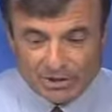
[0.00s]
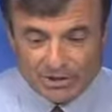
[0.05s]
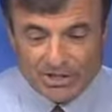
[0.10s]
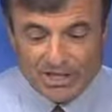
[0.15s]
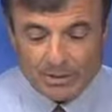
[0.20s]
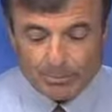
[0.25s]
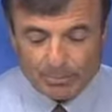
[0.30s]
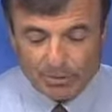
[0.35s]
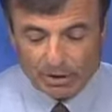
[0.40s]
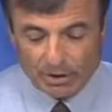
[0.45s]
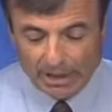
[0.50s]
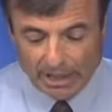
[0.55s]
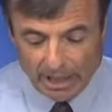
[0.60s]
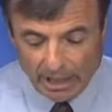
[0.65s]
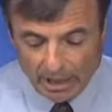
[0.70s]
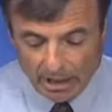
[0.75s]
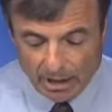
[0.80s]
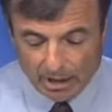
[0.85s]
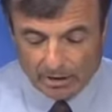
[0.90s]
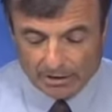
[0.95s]
example
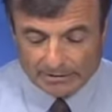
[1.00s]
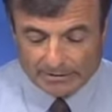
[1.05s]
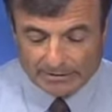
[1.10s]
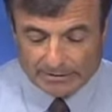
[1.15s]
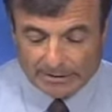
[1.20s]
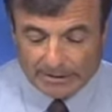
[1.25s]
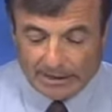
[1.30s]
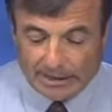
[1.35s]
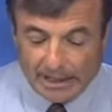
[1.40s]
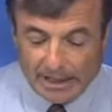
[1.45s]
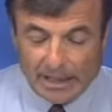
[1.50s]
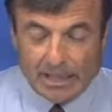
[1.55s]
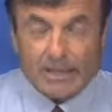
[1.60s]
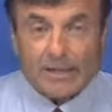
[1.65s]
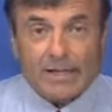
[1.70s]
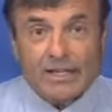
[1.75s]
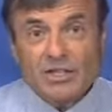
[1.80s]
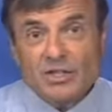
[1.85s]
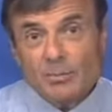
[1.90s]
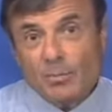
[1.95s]
here.
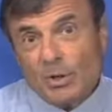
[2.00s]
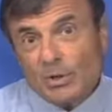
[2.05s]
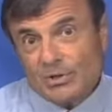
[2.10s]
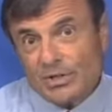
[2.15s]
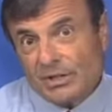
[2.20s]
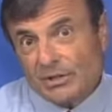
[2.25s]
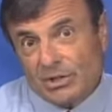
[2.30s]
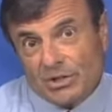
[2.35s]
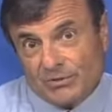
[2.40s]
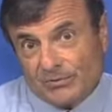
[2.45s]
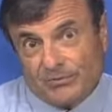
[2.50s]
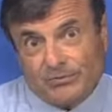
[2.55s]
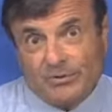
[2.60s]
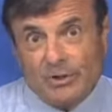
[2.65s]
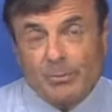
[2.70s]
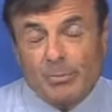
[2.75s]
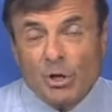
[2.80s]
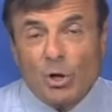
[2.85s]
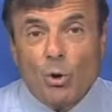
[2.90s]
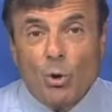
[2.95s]
Let's suppose I just
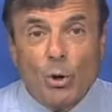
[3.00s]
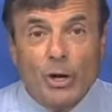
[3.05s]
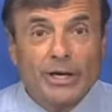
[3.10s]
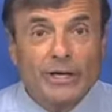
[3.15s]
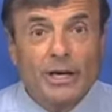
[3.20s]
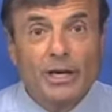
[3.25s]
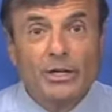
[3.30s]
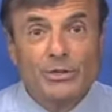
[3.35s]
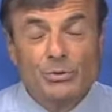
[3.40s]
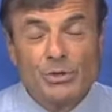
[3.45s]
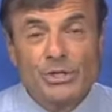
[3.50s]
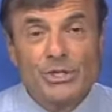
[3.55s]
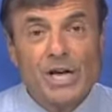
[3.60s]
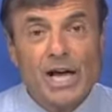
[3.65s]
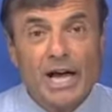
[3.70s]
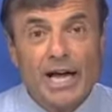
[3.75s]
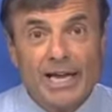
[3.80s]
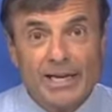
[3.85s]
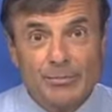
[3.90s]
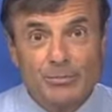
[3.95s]
flip a coin 100
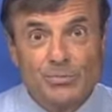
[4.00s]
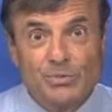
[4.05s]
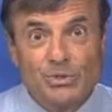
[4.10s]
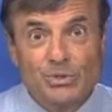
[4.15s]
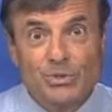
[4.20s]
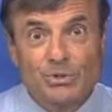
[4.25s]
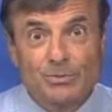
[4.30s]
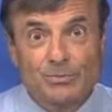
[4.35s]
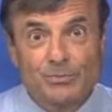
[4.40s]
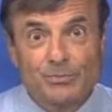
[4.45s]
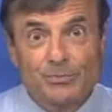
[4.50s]
times.